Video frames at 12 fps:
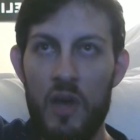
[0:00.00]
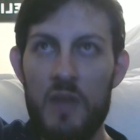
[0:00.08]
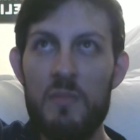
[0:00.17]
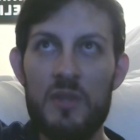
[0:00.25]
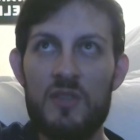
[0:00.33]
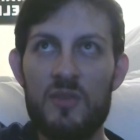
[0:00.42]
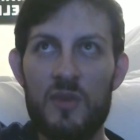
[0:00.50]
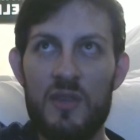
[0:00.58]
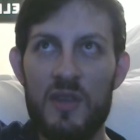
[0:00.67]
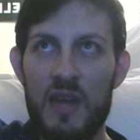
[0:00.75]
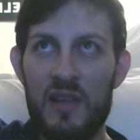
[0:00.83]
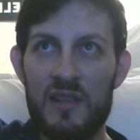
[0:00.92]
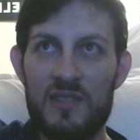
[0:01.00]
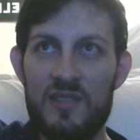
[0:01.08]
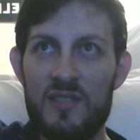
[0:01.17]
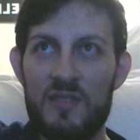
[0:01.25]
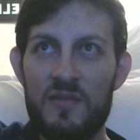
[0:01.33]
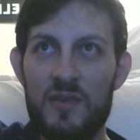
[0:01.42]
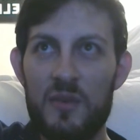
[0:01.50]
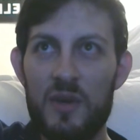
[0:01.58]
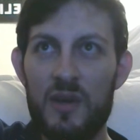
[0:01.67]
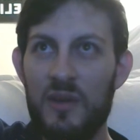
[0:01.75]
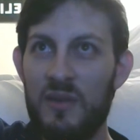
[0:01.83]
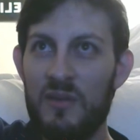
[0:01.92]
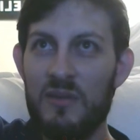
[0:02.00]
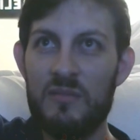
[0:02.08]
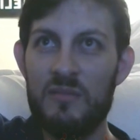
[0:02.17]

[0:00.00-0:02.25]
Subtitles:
ripens with analysis, if you will.